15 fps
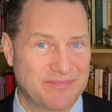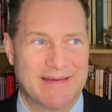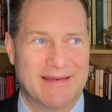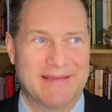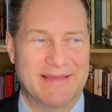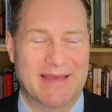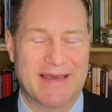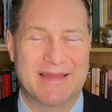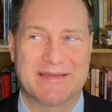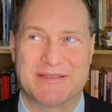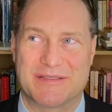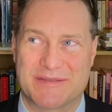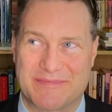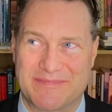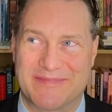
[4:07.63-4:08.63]
And that
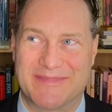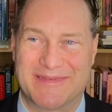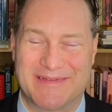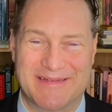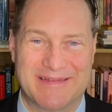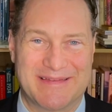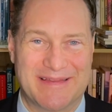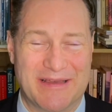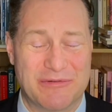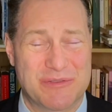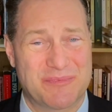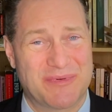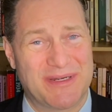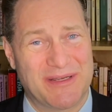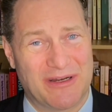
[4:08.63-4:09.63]
was
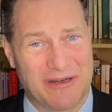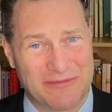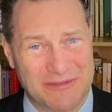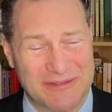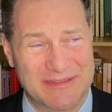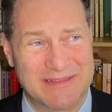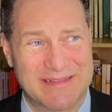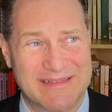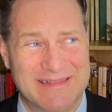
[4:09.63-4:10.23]
pretty awful,